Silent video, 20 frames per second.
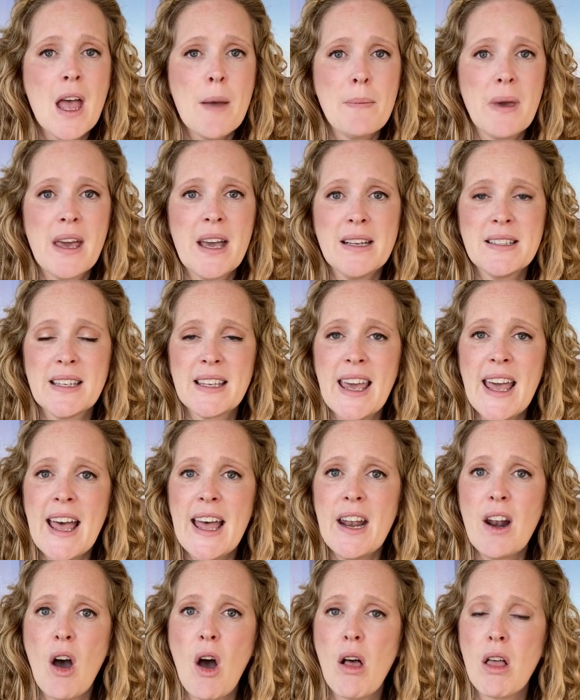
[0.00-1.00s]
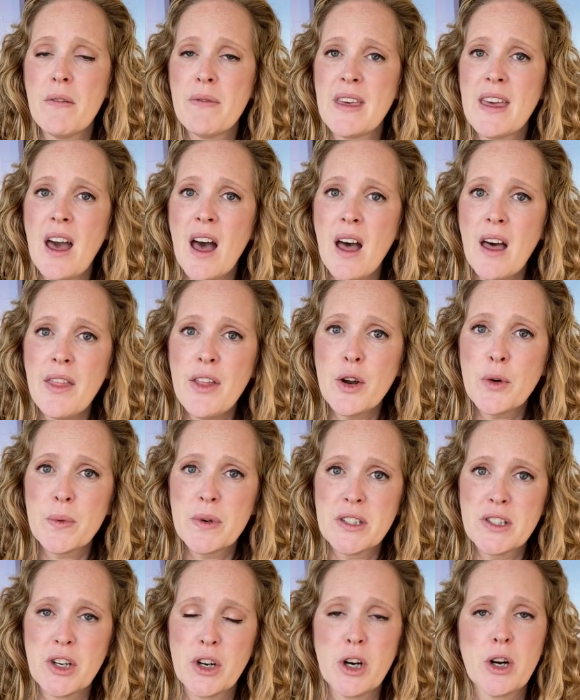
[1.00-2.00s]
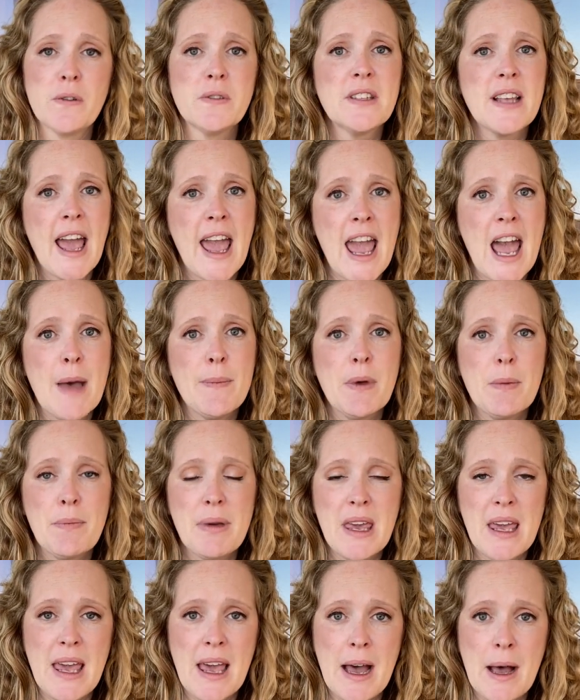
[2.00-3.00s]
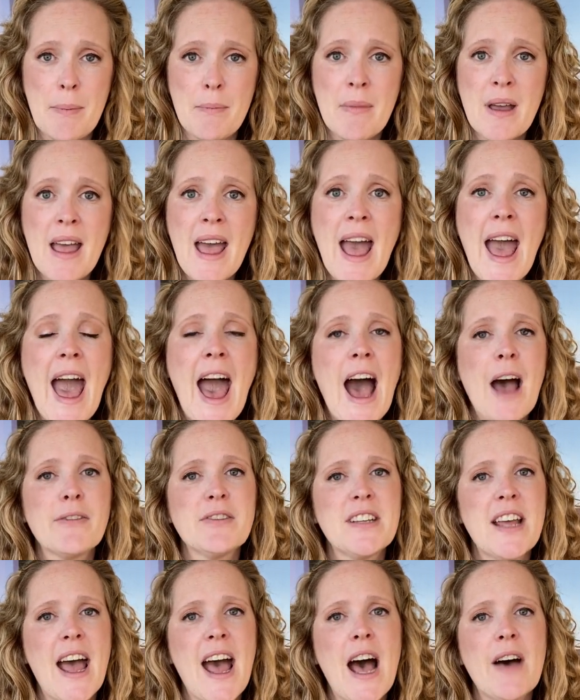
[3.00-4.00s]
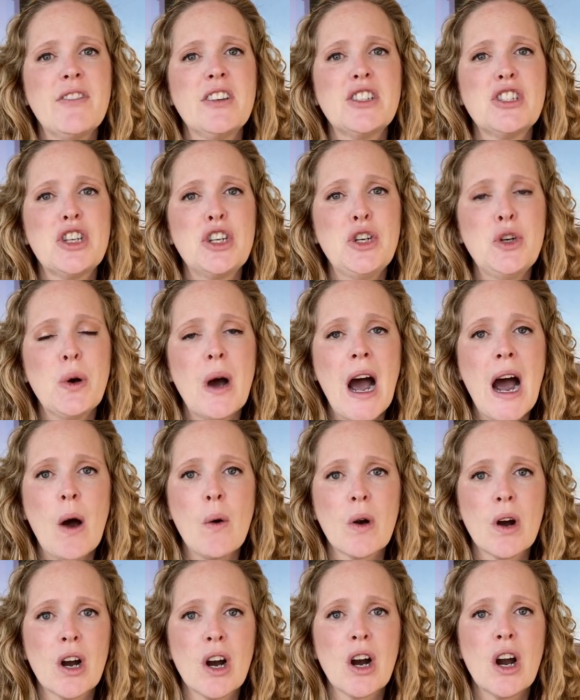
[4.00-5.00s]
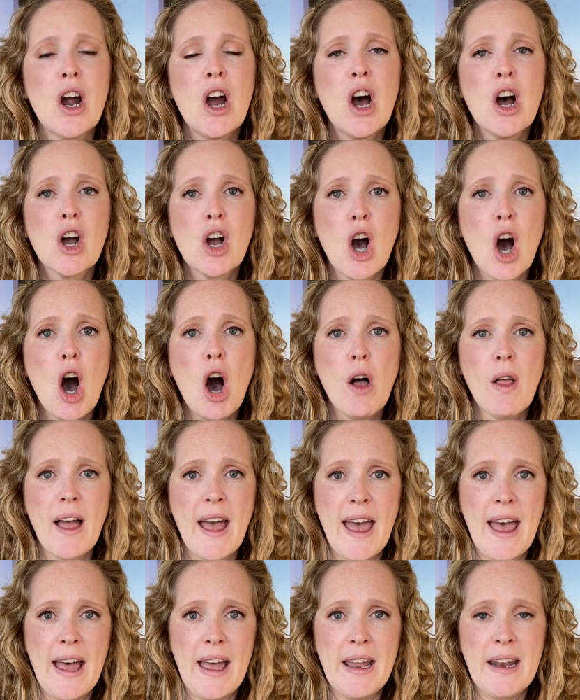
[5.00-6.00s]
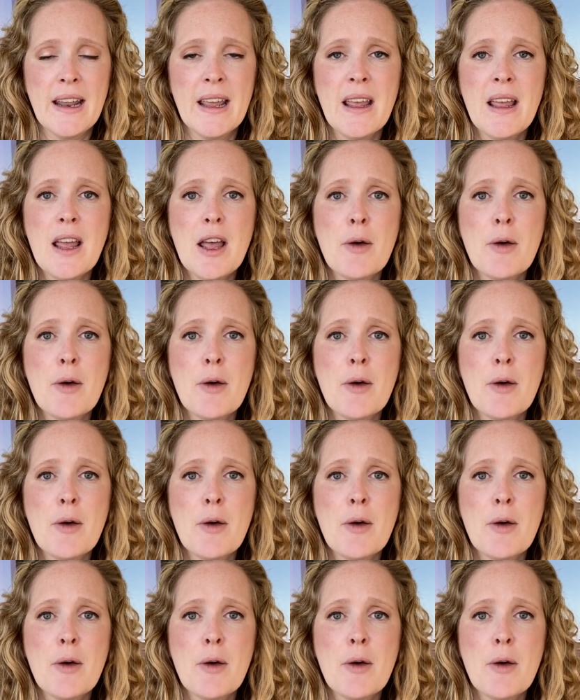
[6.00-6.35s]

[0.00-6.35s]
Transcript: Because again, all of the other reserves, AM and PM, have to have a 2 hour call ahead.